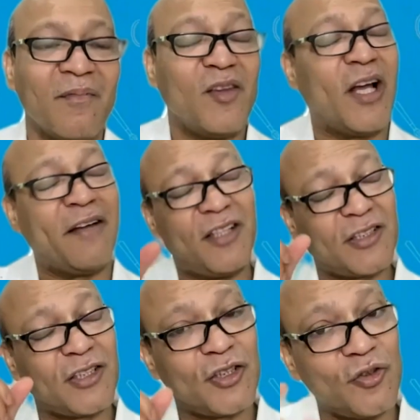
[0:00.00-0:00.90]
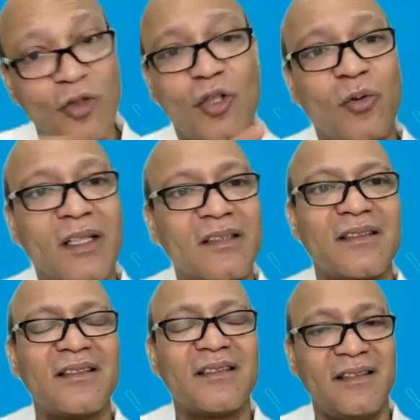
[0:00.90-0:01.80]
Now, if this is known to
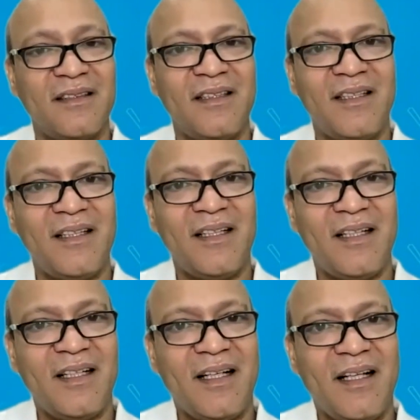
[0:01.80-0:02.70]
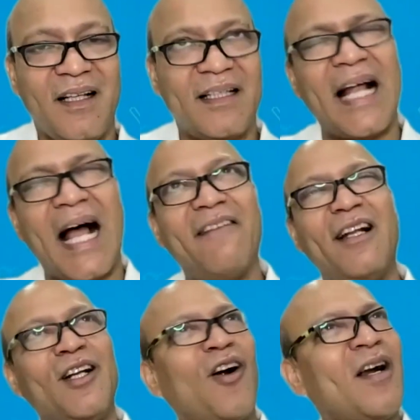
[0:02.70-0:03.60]
us, that I
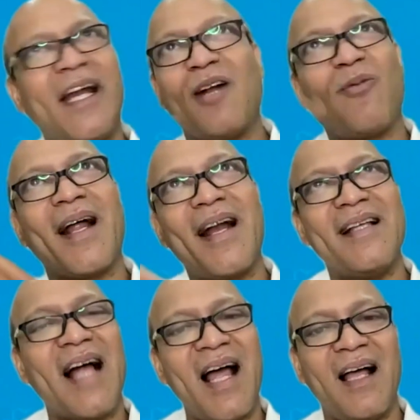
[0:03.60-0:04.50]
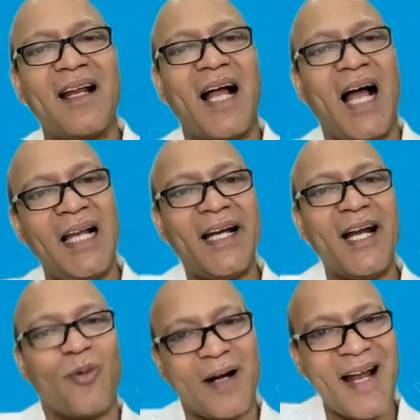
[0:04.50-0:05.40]
will not get what I desire, I'll
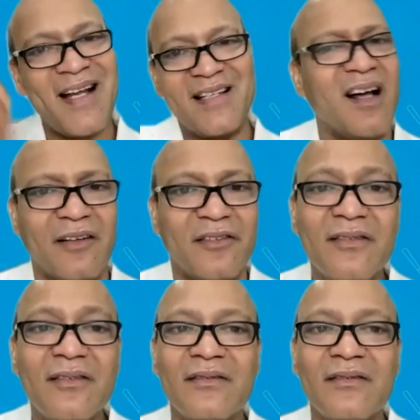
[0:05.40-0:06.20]
get what I deserve.